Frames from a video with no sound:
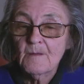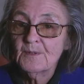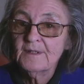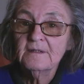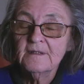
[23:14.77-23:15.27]

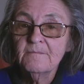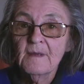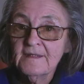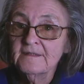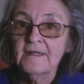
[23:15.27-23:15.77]
But he
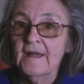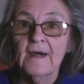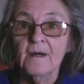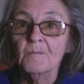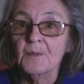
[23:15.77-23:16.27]
made it
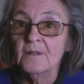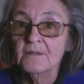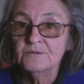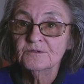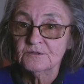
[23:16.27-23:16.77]
up
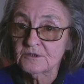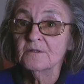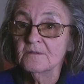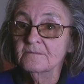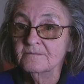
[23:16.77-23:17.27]
just
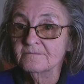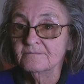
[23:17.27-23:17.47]
to